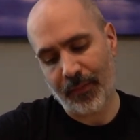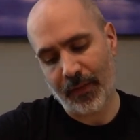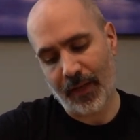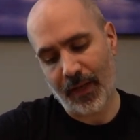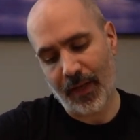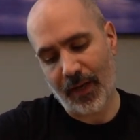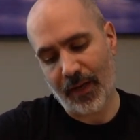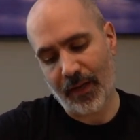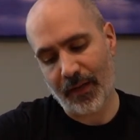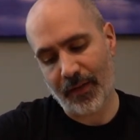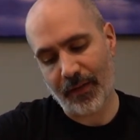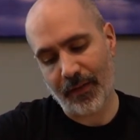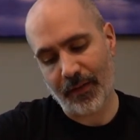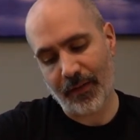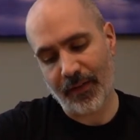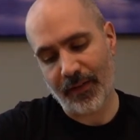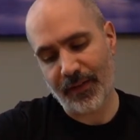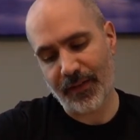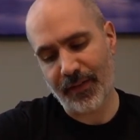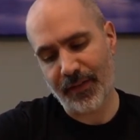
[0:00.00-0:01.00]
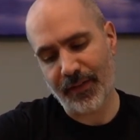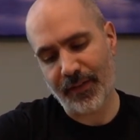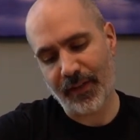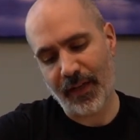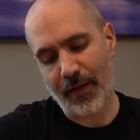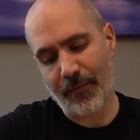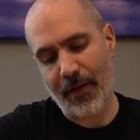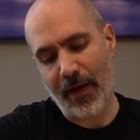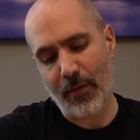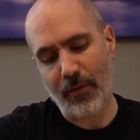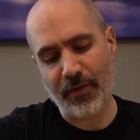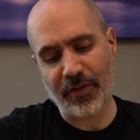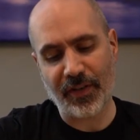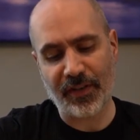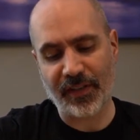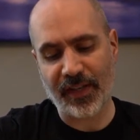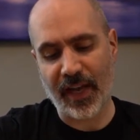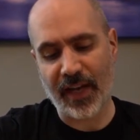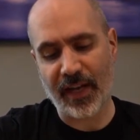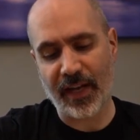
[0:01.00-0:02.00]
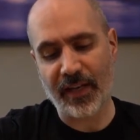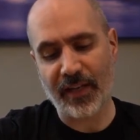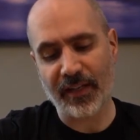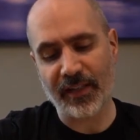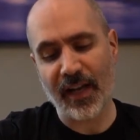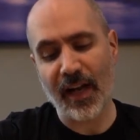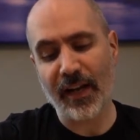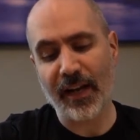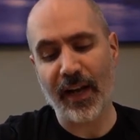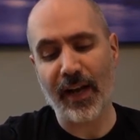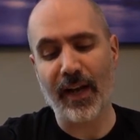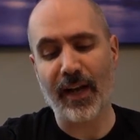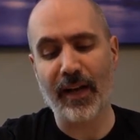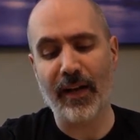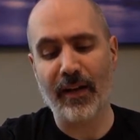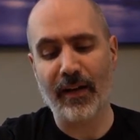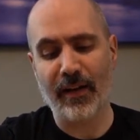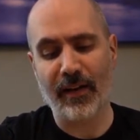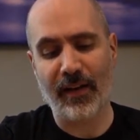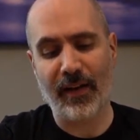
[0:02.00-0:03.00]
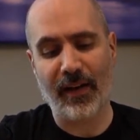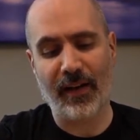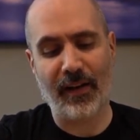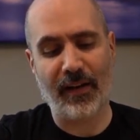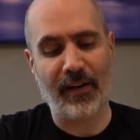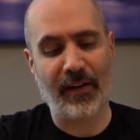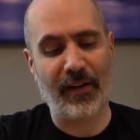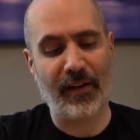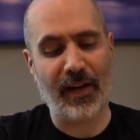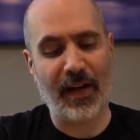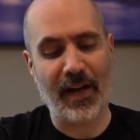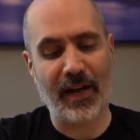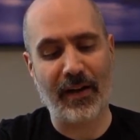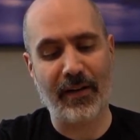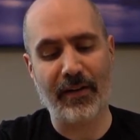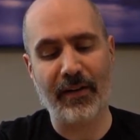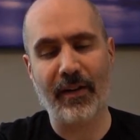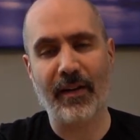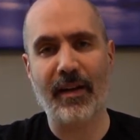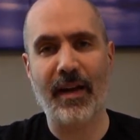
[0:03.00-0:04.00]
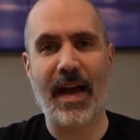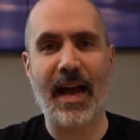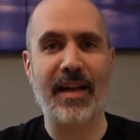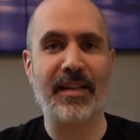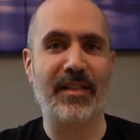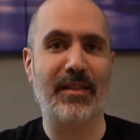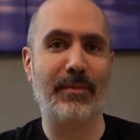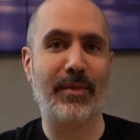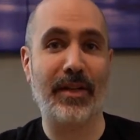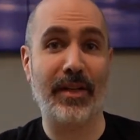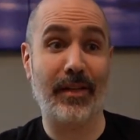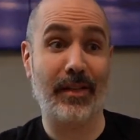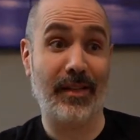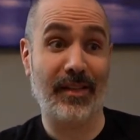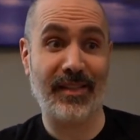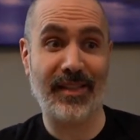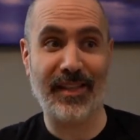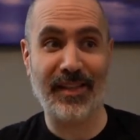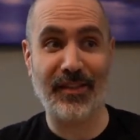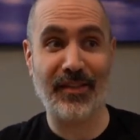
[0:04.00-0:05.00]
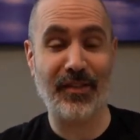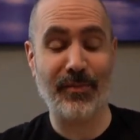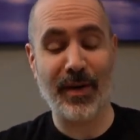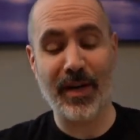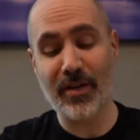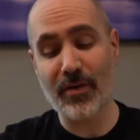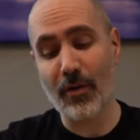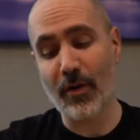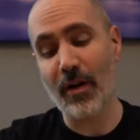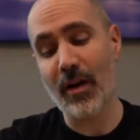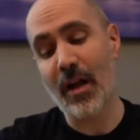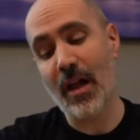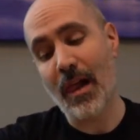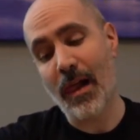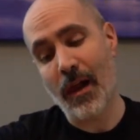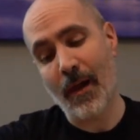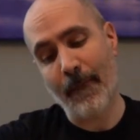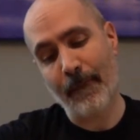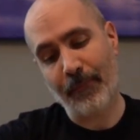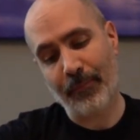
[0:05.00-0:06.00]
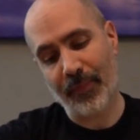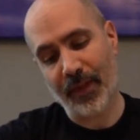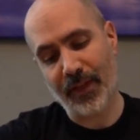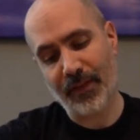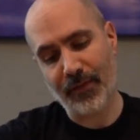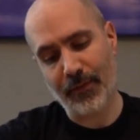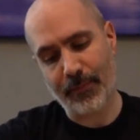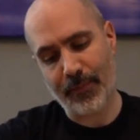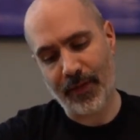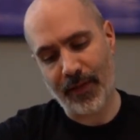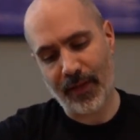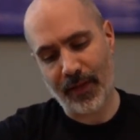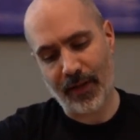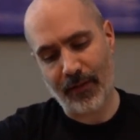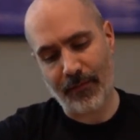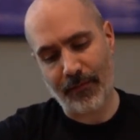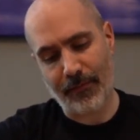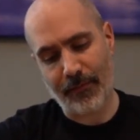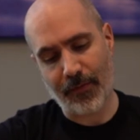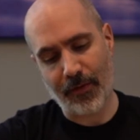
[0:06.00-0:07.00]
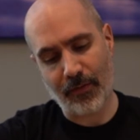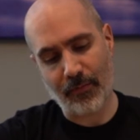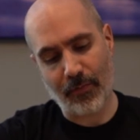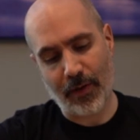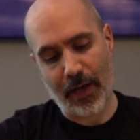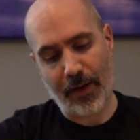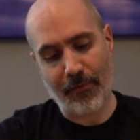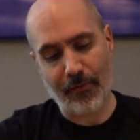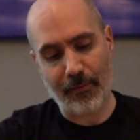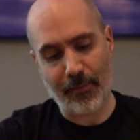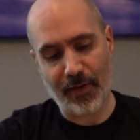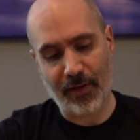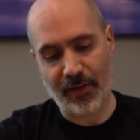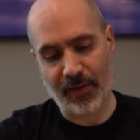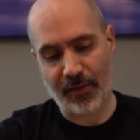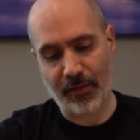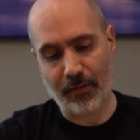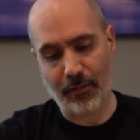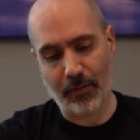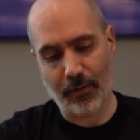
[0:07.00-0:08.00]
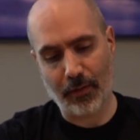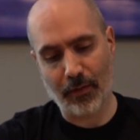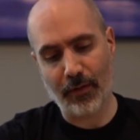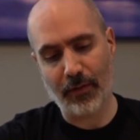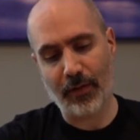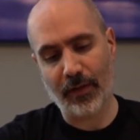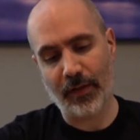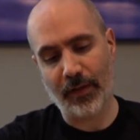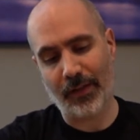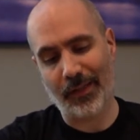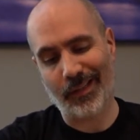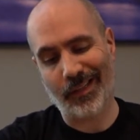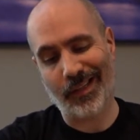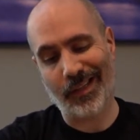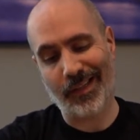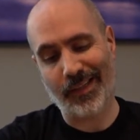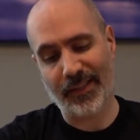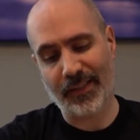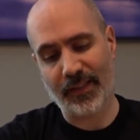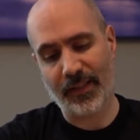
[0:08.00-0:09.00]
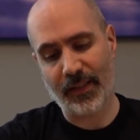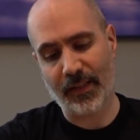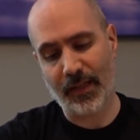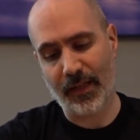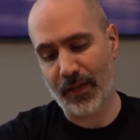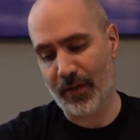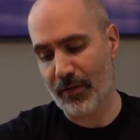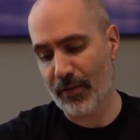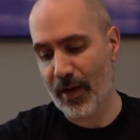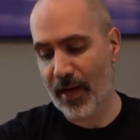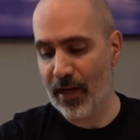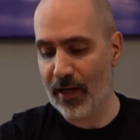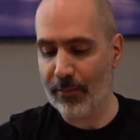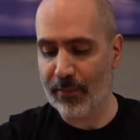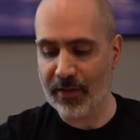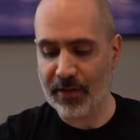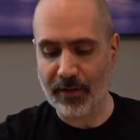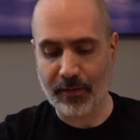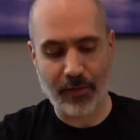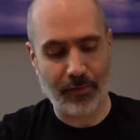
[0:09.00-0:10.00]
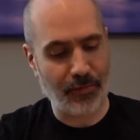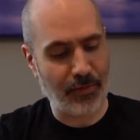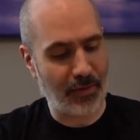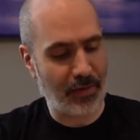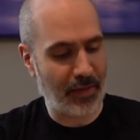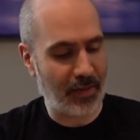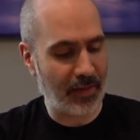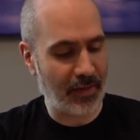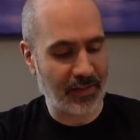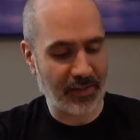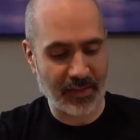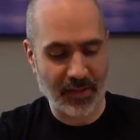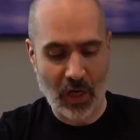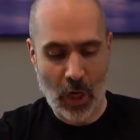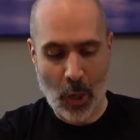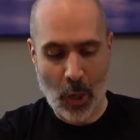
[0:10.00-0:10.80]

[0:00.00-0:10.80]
And this is, if I were just getting into sake and had somebody send this to my door, this would be a fun way for me to learn a lot and try a bunch of different things.